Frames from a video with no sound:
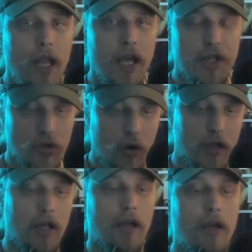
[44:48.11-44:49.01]

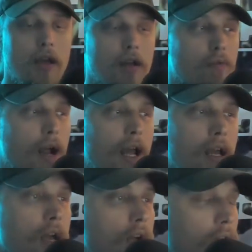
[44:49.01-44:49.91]
historically, right?
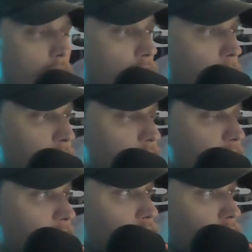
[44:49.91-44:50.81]
There's
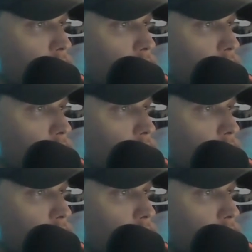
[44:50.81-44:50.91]
actually a